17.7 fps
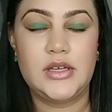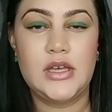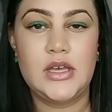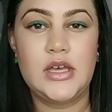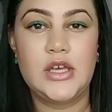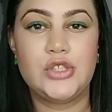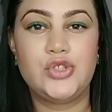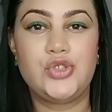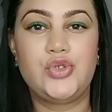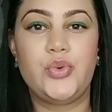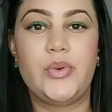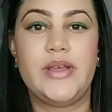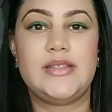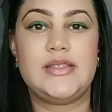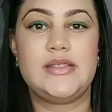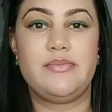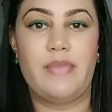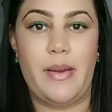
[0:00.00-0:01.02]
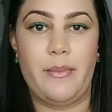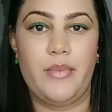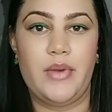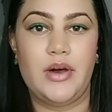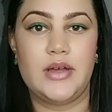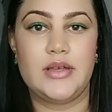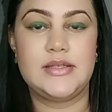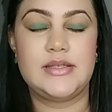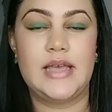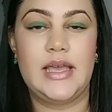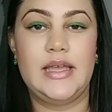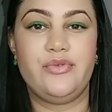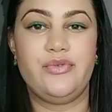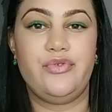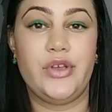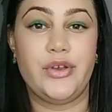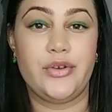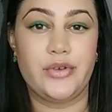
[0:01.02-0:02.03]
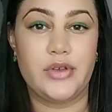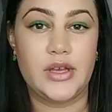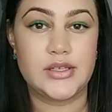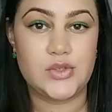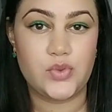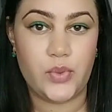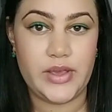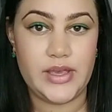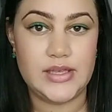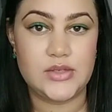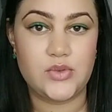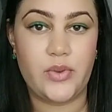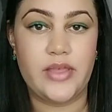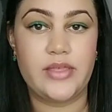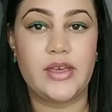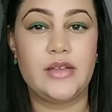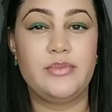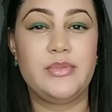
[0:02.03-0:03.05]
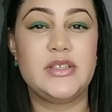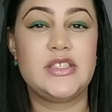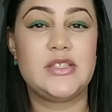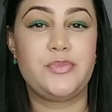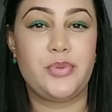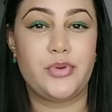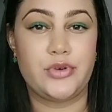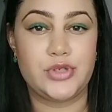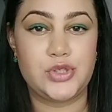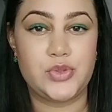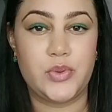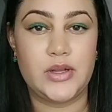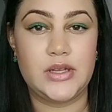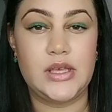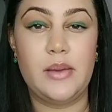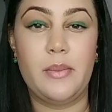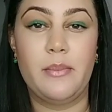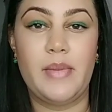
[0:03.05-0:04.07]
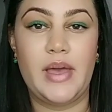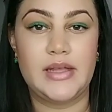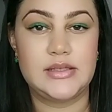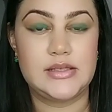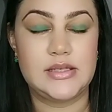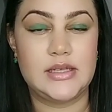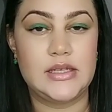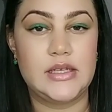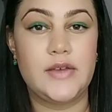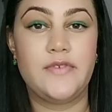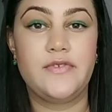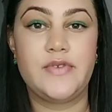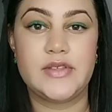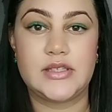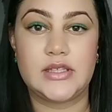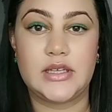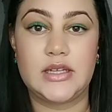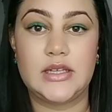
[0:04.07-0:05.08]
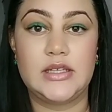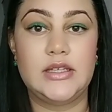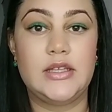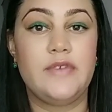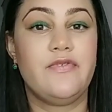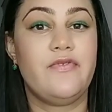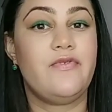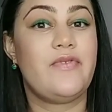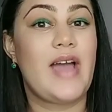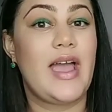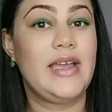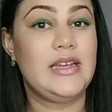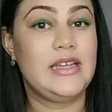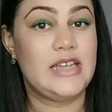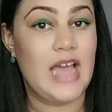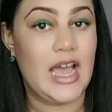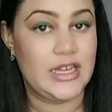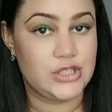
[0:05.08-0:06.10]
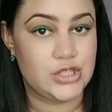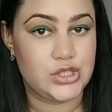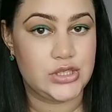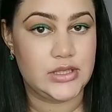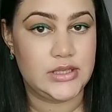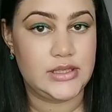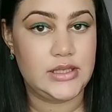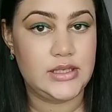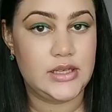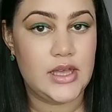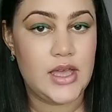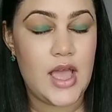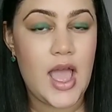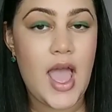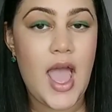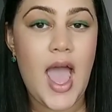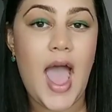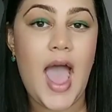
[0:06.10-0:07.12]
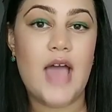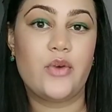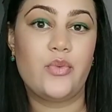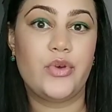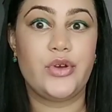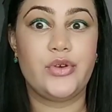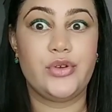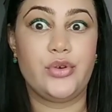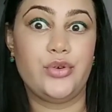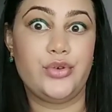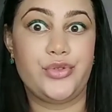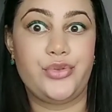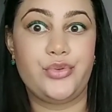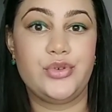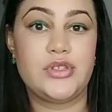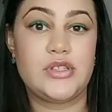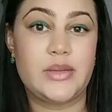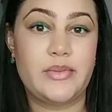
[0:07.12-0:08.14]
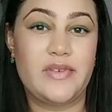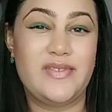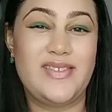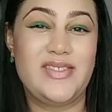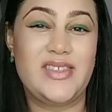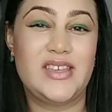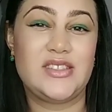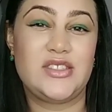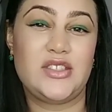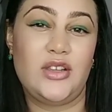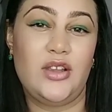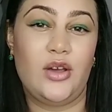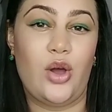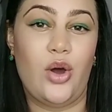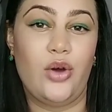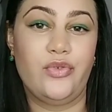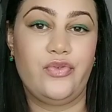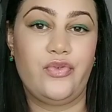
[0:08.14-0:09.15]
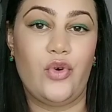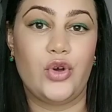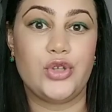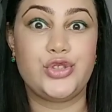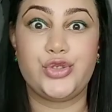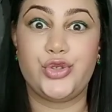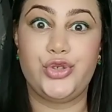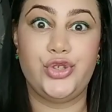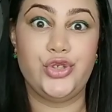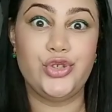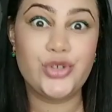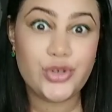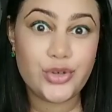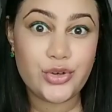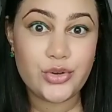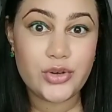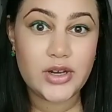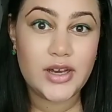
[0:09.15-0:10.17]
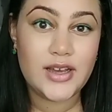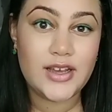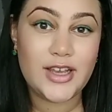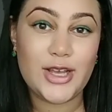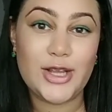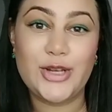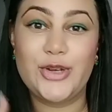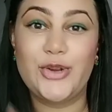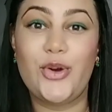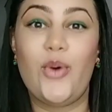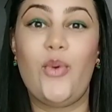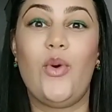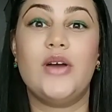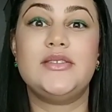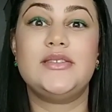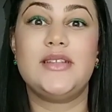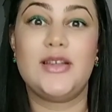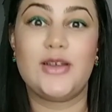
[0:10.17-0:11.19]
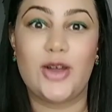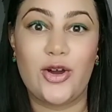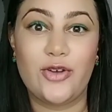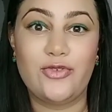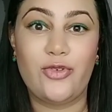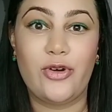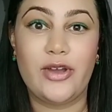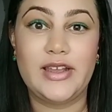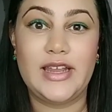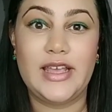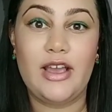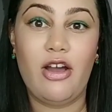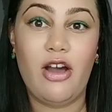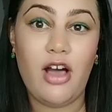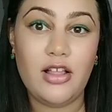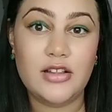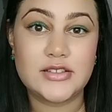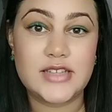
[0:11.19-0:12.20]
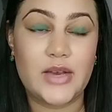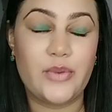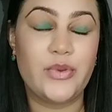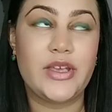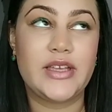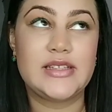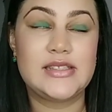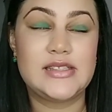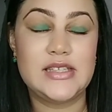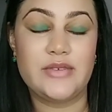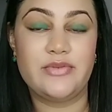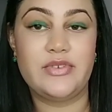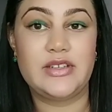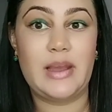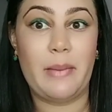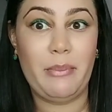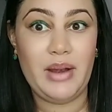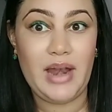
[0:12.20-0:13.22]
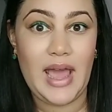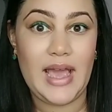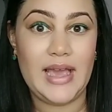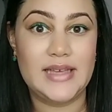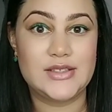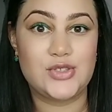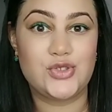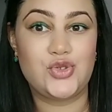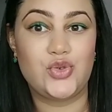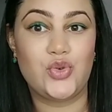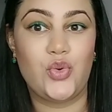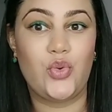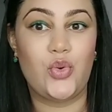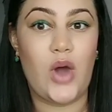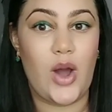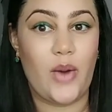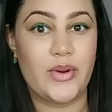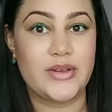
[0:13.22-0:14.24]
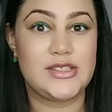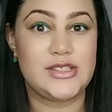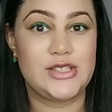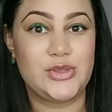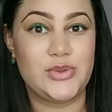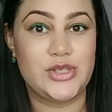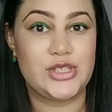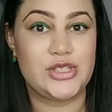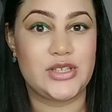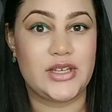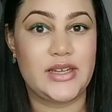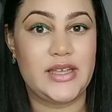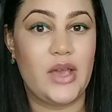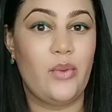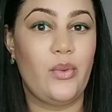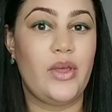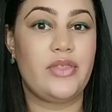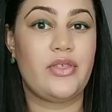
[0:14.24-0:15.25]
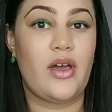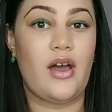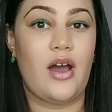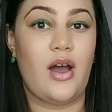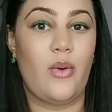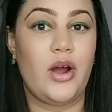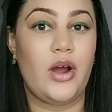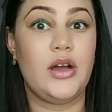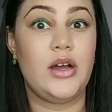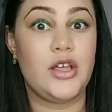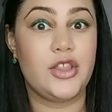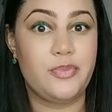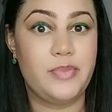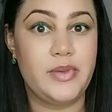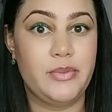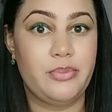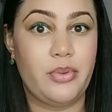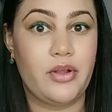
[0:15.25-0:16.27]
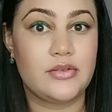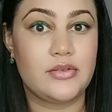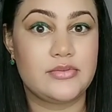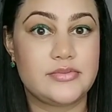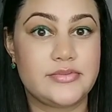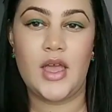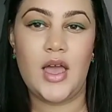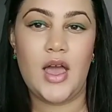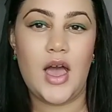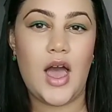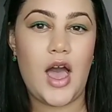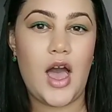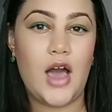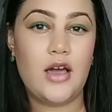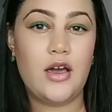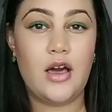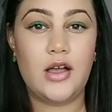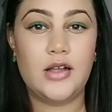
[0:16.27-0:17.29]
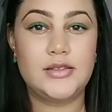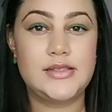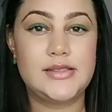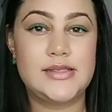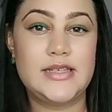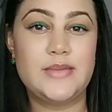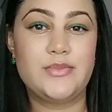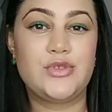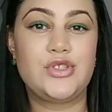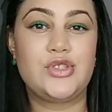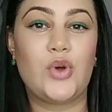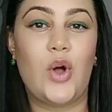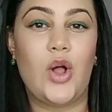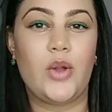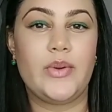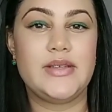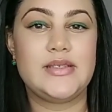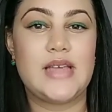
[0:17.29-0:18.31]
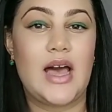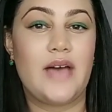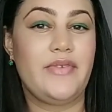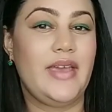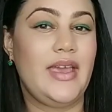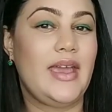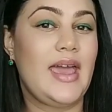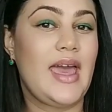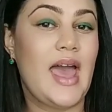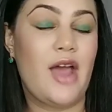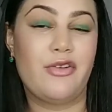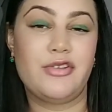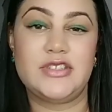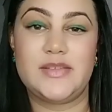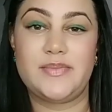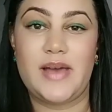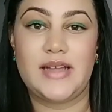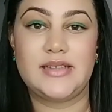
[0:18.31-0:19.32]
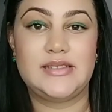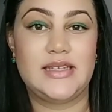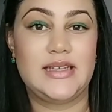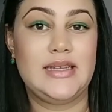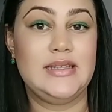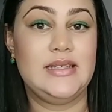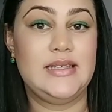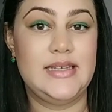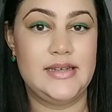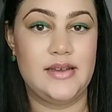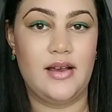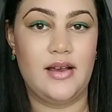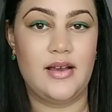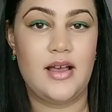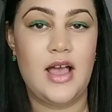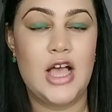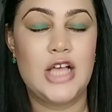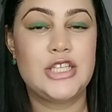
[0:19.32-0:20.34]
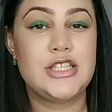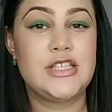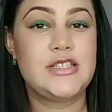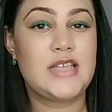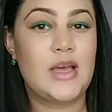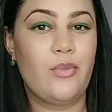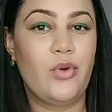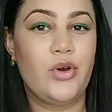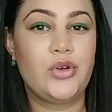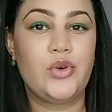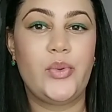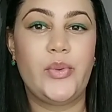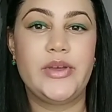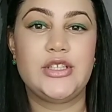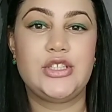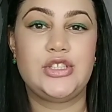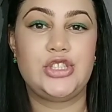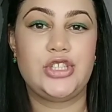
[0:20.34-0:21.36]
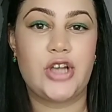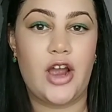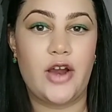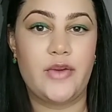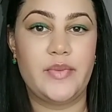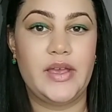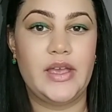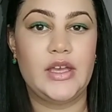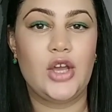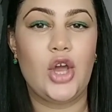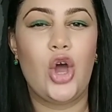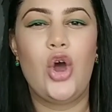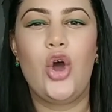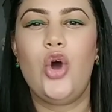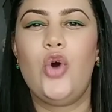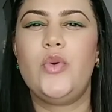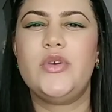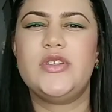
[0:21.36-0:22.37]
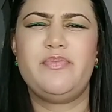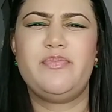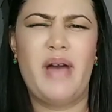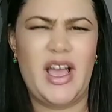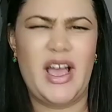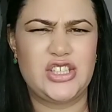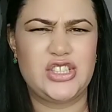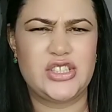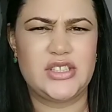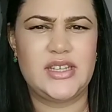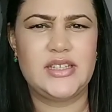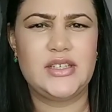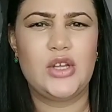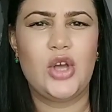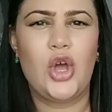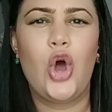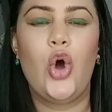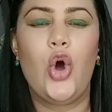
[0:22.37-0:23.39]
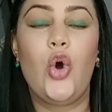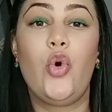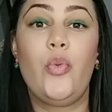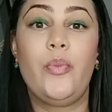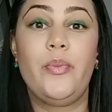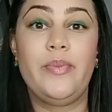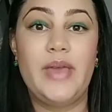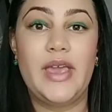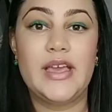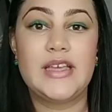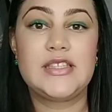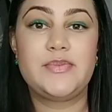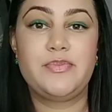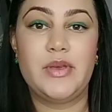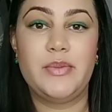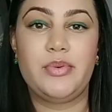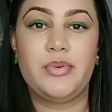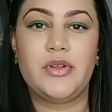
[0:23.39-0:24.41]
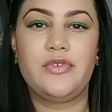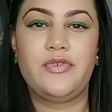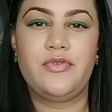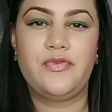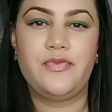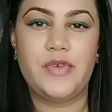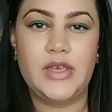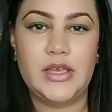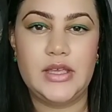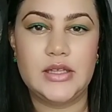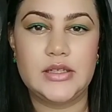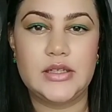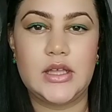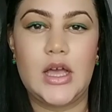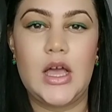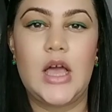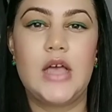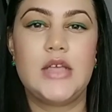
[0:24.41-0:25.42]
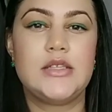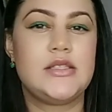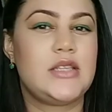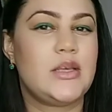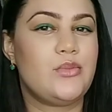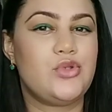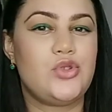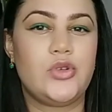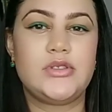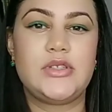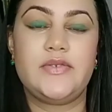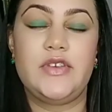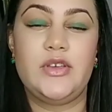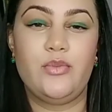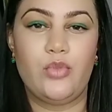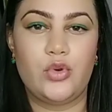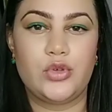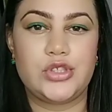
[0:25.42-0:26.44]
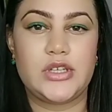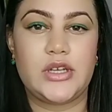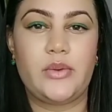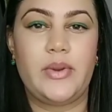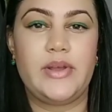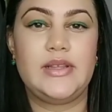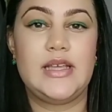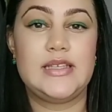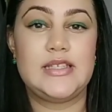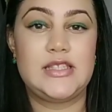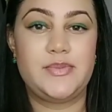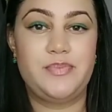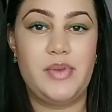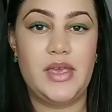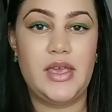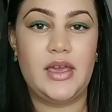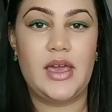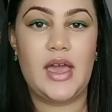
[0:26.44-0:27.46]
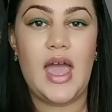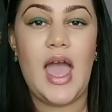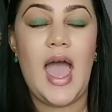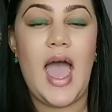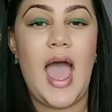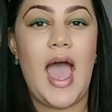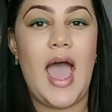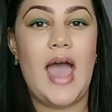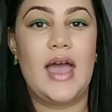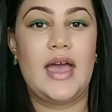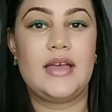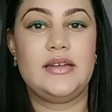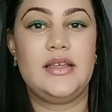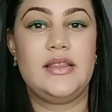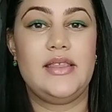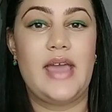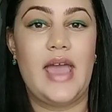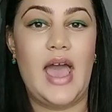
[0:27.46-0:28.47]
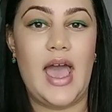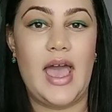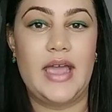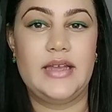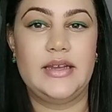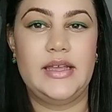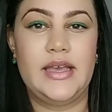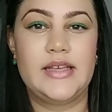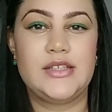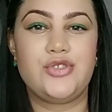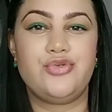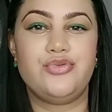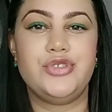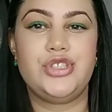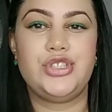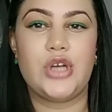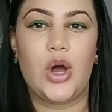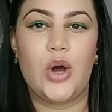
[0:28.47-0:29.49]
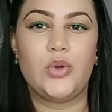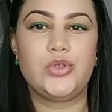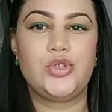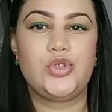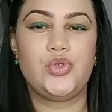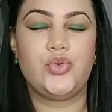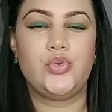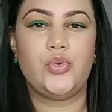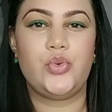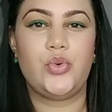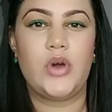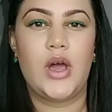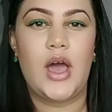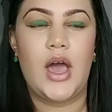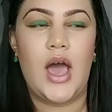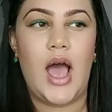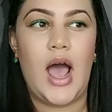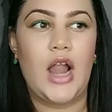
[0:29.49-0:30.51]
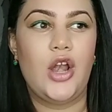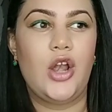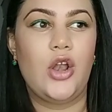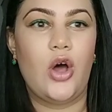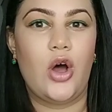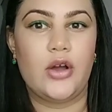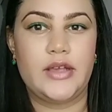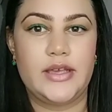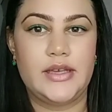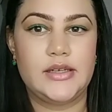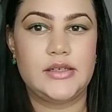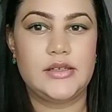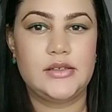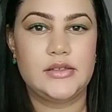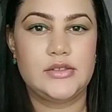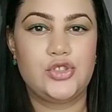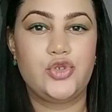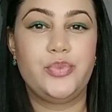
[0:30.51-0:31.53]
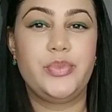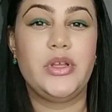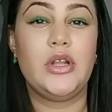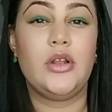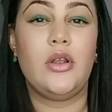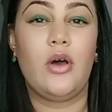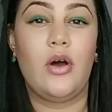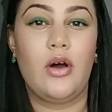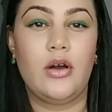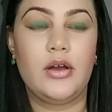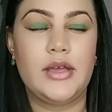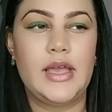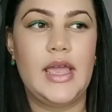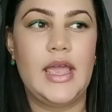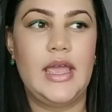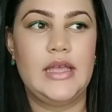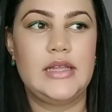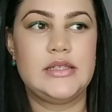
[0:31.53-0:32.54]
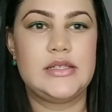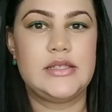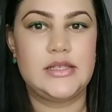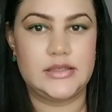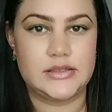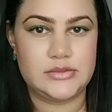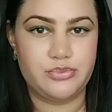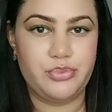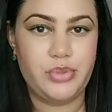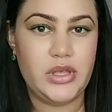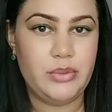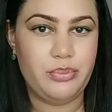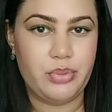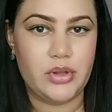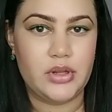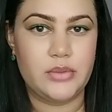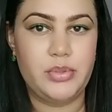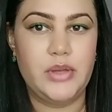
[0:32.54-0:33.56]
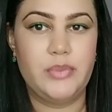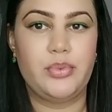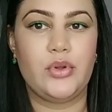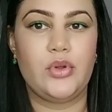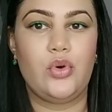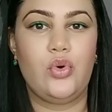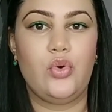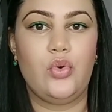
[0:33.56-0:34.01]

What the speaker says: to its members in various ways, whether it be spiritually, mentally, physically, financially, and we're going to go through some of the things to look out for so you can know what to look out for in a cult, and we can see if it applies to our situation here with our Earth people. A cult seems to always have a charismatic leader, someone who is charming, who is passionate, who makes people feel some sort of emotion when they speak, and their ideas reach out to a longing to belong in certain people who